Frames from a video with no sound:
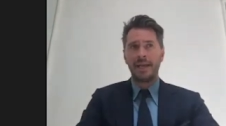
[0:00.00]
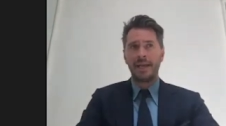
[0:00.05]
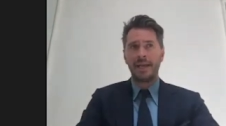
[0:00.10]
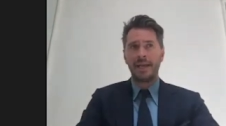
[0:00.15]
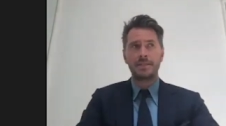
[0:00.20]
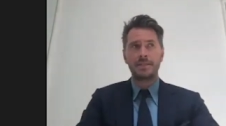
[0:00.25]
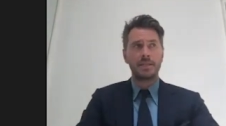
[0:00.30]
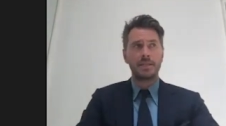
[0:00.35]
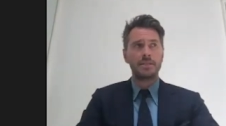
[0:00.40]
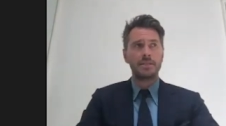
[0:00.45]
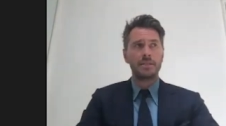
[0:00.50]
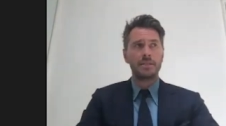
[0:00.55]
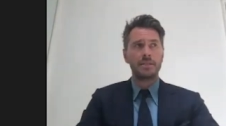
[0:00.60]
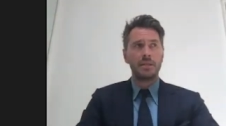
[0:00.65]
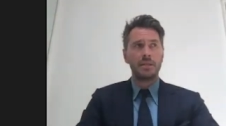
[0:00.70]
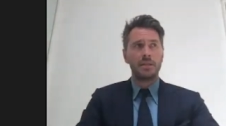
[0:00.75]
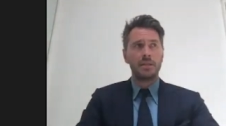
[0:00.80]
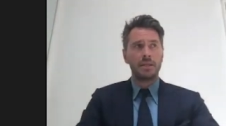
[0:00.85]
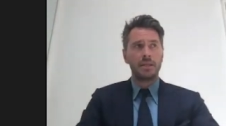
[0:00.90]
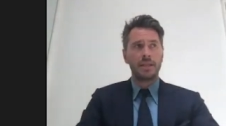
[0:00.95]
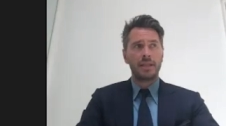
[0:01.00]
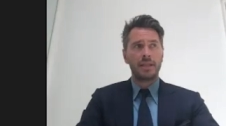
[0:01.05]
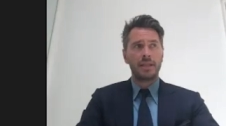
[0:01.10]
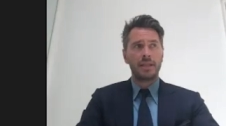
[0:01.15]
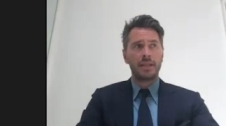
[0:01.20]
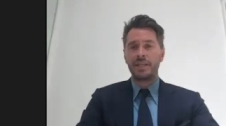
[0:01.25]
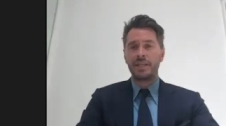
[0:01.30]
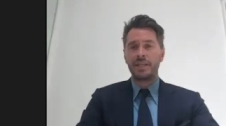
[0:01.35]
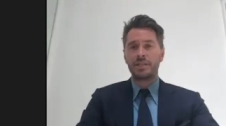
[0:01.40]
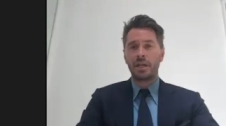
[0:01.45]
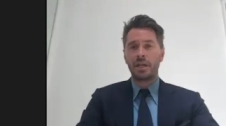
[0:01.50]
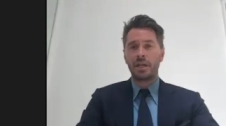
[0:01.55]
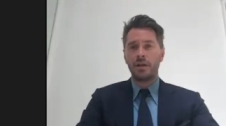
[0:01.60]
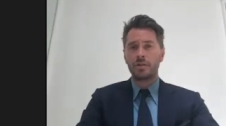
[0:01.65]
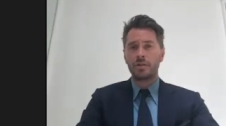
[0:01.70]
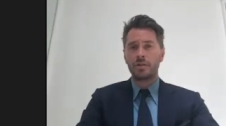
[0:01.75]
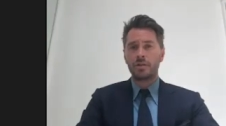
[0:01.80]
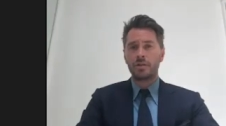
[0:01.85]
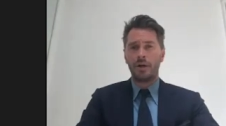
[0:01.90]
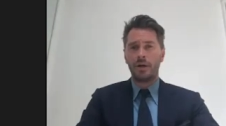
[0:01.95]
basis that they're ready to
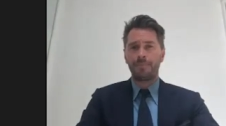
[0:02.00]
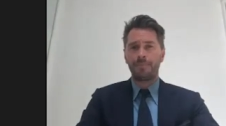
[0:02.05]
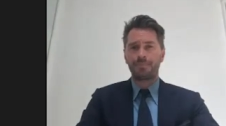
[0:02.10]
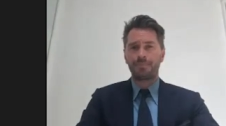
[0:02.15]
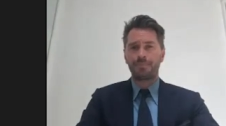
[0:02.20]
go as well.